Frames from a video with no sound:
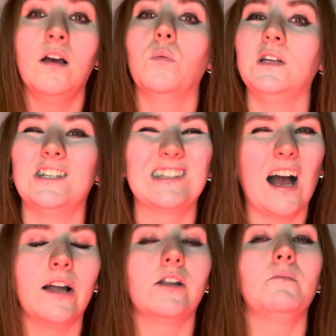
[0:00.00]
which is
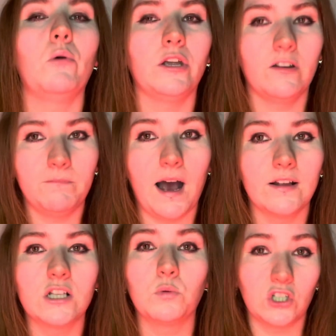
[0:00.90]
kind of the point of
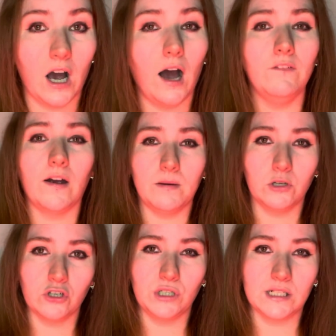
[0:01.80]
maths, which I very
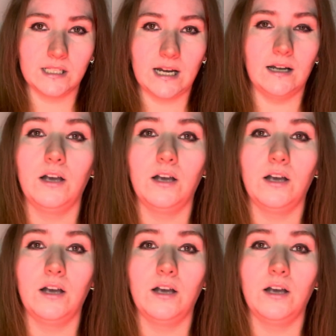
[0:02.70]
much understand.